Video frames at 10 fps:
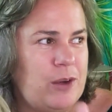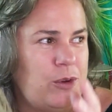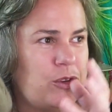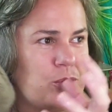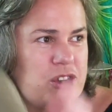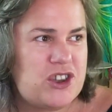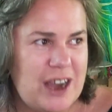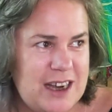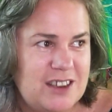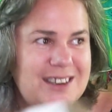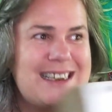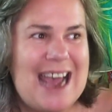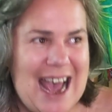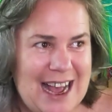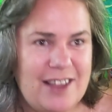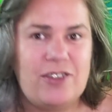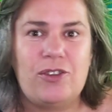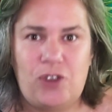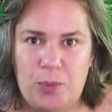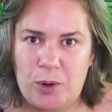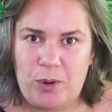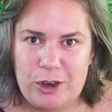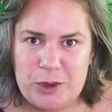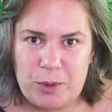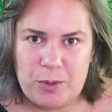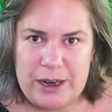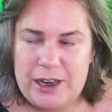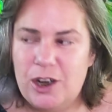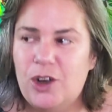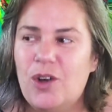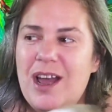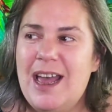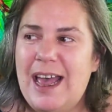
was recycled as superwash merino,